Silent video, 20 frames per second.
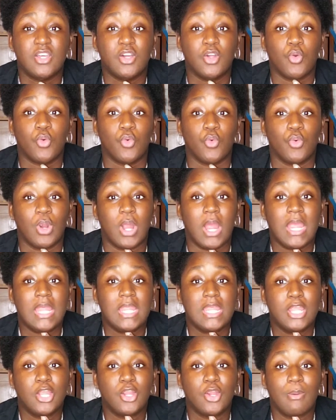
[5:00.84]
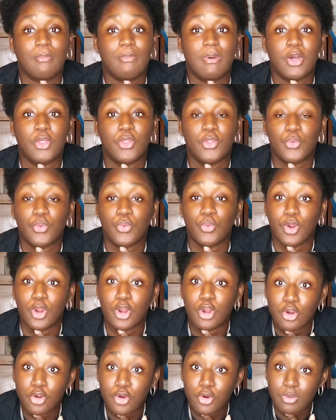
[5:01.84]
stuck right here in my
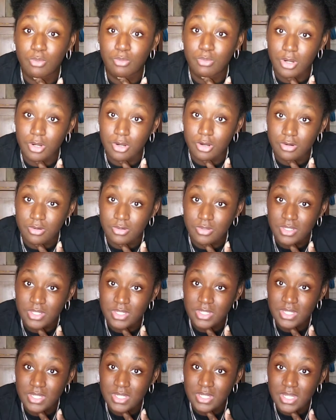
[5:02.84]
throat, bro.